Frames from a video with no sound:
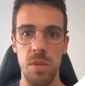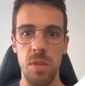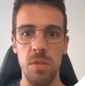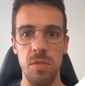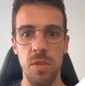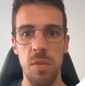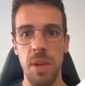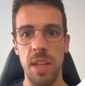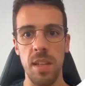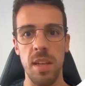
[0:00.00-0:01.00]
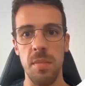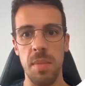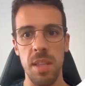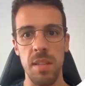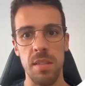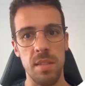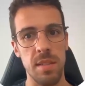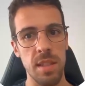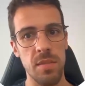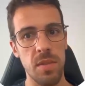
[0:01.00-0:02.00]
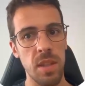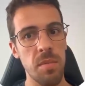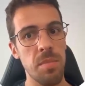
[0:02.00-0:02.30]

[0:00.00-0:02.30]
The flow may click a button successfully,